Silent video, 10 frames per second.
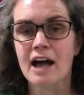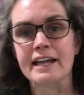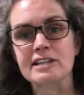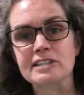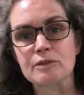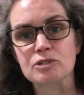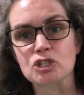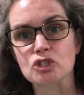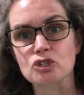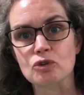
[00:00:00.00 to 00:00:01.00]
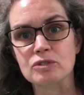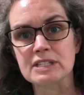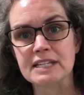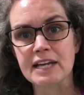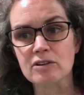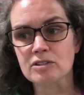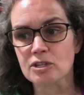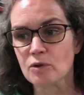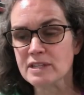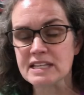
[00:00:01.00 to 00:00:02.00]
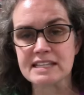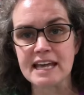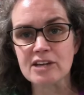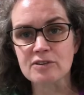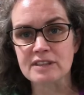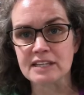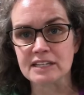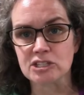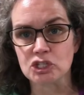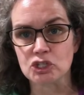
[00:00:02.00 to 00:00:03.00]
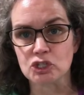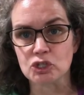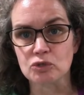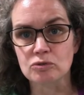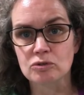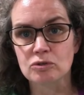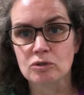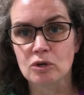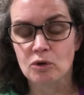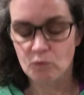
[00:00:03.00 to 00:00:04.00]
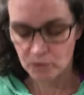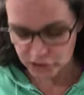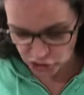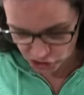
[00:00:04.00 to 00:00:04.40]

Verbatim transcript: I guess they were just so scared, the only thing they could think to do was